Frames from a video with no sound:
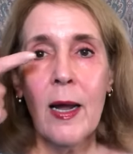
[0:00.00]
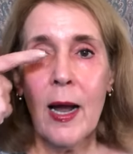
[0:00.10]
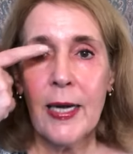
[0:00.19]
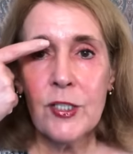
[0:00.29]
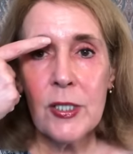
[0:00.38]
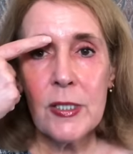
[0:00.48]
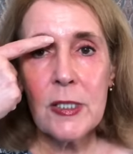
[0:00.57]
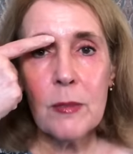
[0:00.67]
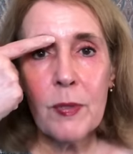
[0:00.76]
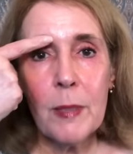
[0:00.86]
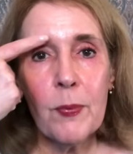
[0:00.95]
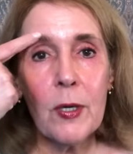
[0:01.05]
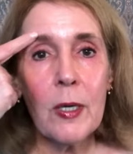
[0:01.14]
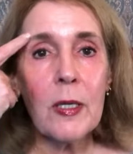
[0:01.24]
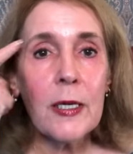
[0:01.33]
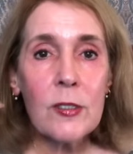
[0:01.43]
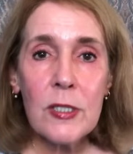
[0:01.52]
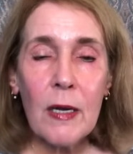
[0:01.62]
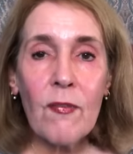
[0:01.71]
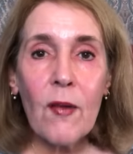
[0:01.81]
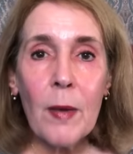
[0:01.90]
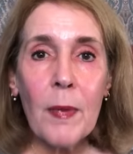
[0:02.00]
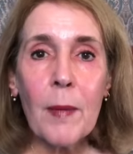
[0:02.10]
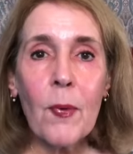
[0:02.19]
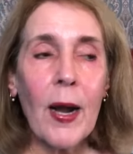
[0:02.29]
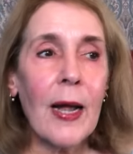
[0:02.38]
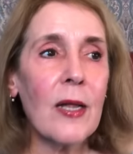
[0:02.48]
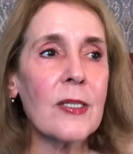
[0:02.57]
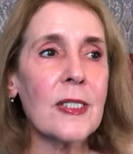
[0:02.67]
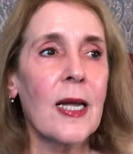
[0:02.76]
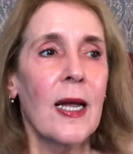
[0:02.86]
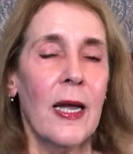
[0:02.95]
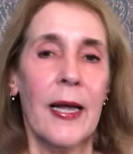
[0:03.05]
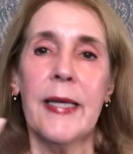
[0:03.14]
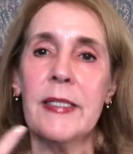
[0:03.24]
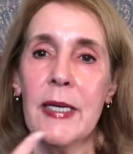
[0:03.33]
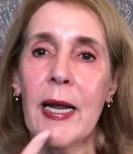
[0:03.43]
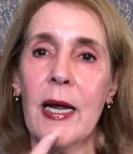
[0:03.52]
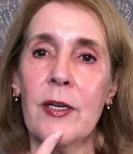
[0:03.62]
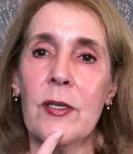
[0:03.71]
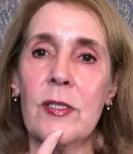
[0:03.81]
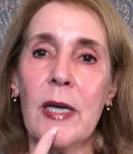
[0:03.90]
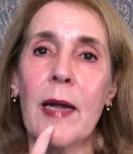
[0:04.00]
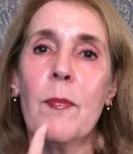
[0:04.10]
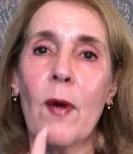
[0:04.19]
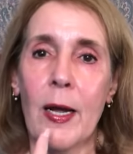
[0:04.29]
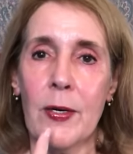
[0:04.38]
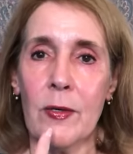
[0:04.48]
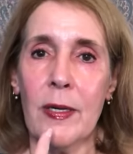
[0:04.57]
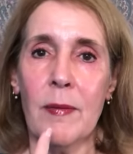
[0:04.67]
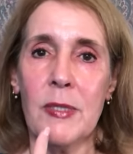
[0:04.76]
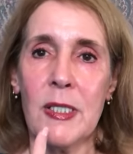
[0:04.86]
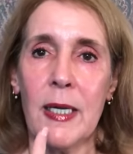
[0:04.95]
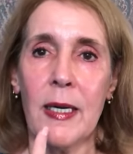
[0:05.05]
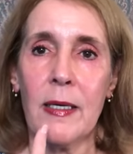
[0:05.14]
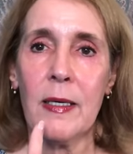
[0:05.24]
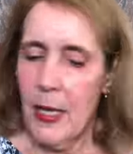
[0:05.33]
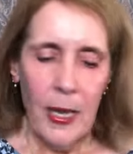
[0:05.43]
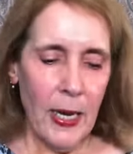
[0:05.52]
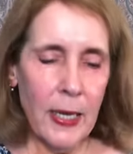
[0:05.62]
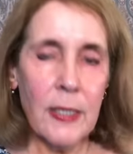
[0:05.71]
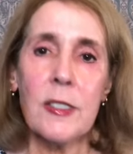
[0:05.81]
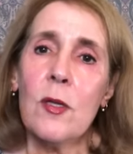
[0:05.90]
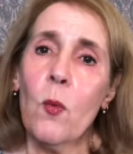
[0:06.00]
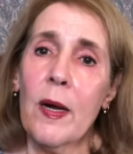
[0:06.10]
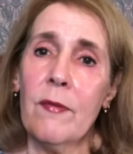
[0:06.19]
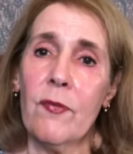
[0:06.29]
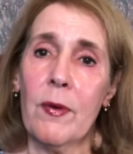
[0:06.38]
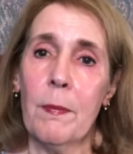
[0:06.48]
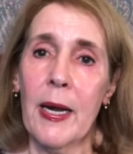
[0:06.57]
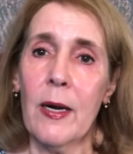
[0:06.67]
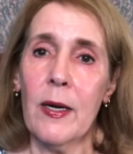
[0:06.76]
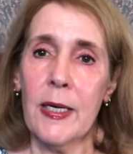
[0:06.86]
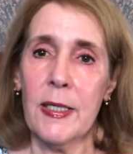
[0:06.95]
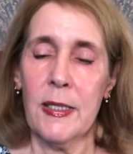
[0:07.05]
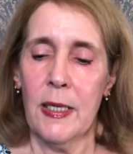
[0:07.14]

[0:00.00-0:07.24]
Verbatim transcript: I just put clear stuff on my brows. And today I used a brighter lipstick. And it's the one from Merit.